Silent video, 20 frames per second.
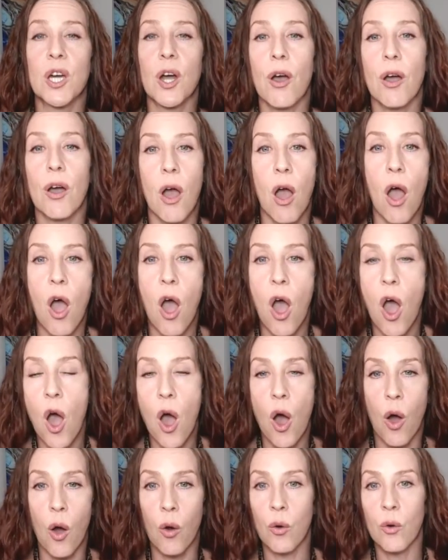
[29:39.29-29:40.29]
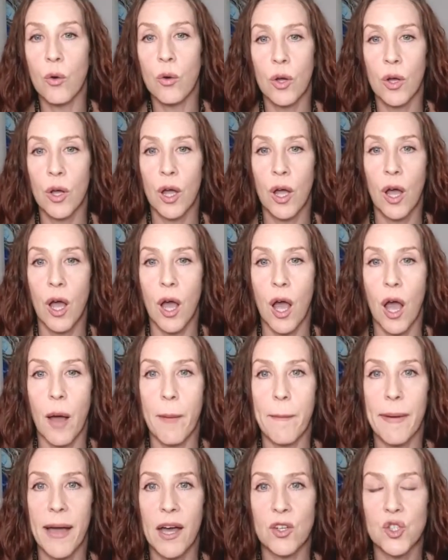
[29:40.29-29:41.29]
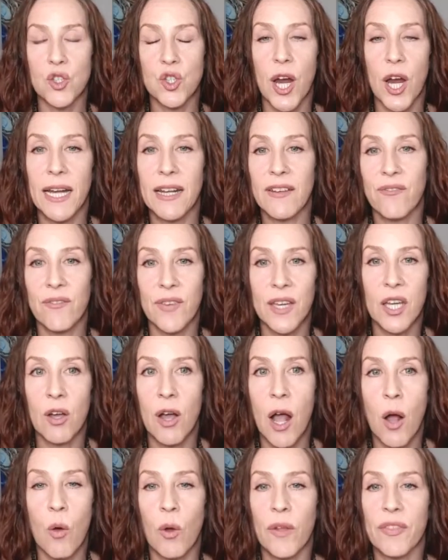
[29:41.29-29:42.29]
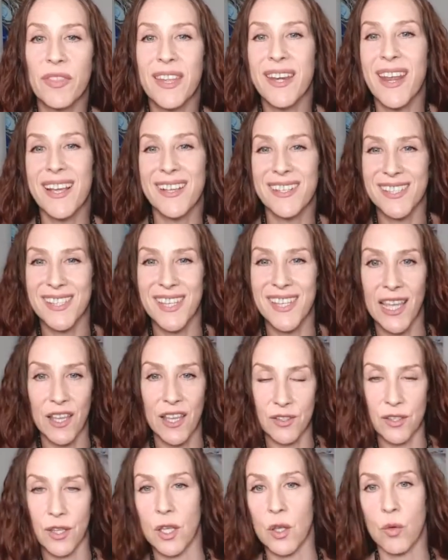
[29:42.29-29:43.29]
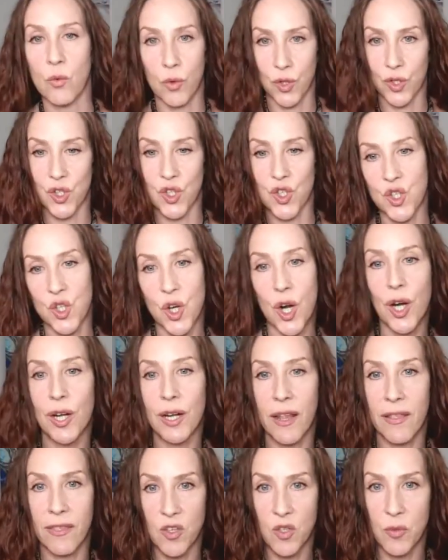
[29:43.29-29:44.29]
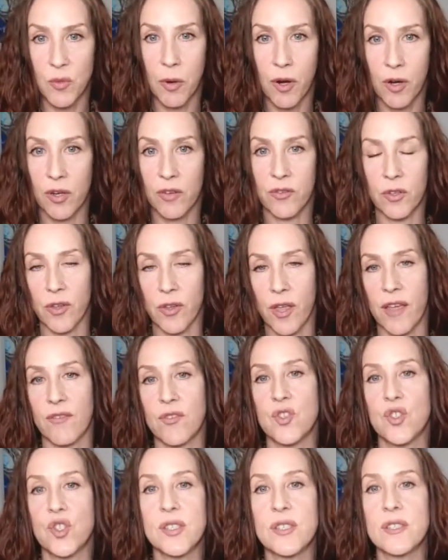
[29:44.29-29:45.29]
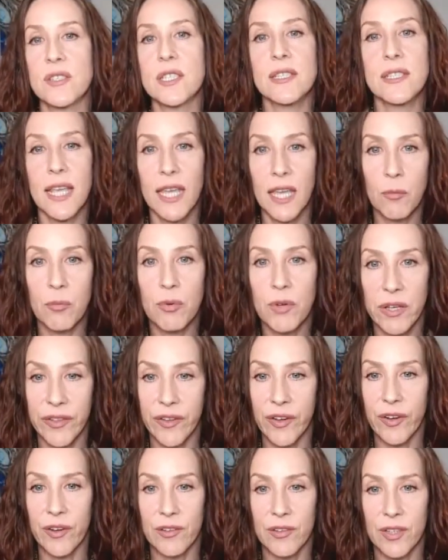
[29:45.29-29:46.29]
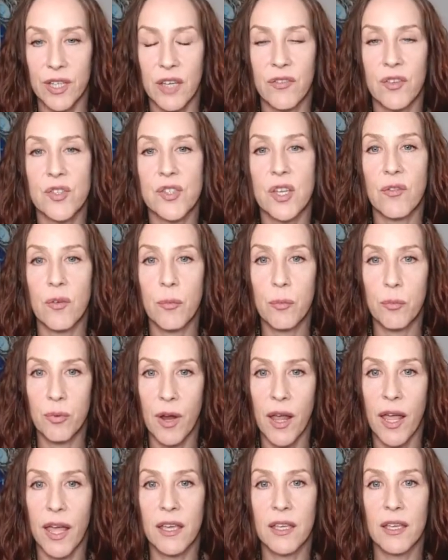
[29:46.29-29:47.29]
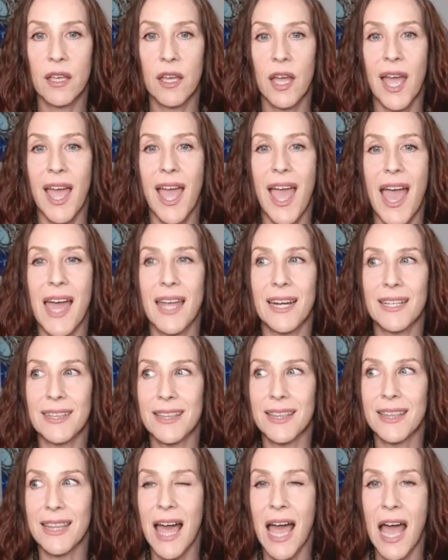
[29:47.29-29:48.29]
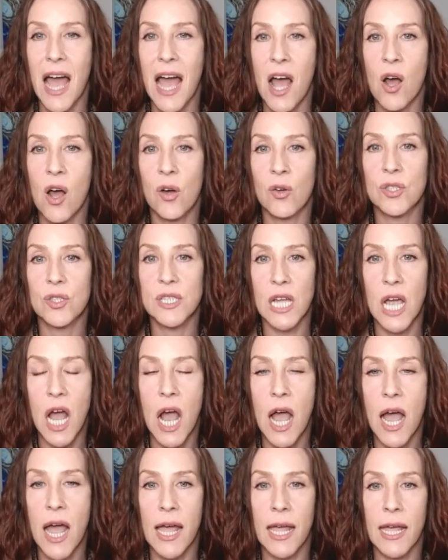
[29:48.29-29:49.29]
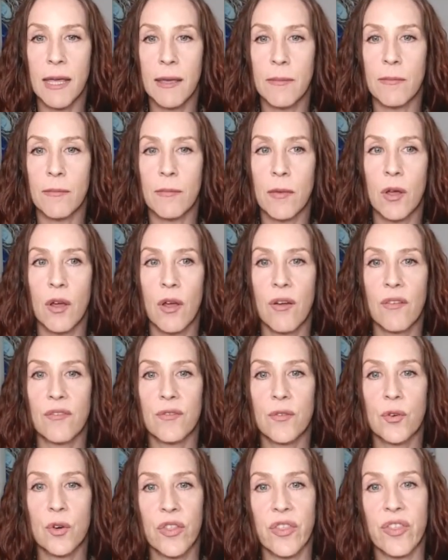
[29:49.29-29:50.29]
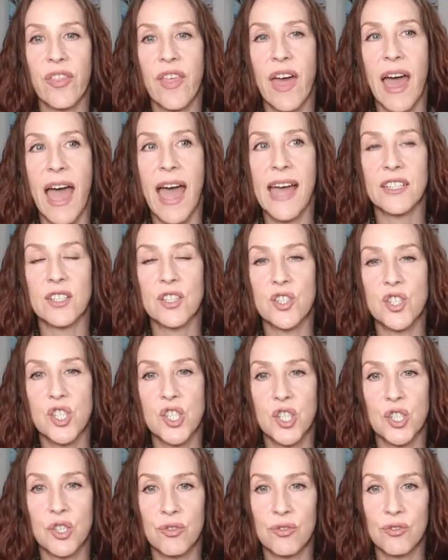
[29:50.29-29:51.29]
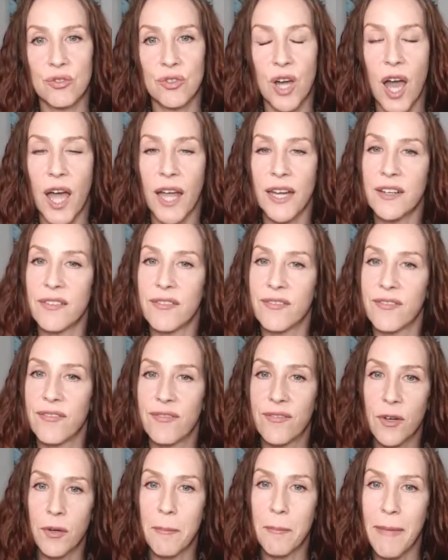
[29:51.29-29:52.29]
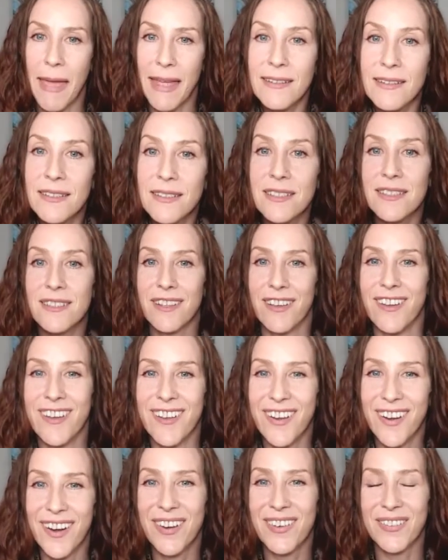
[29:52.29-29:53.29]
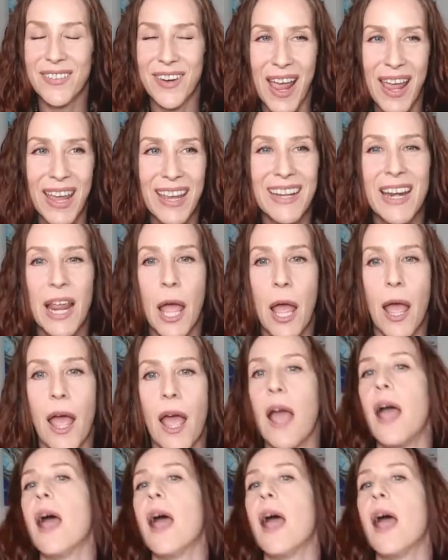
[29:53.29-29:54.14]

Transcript: gung-ho about trying to figure out what the next thing is that you want to start in this part of your life. Just take a breather, give yourself a break, and allow time for that to kind of ferment, right?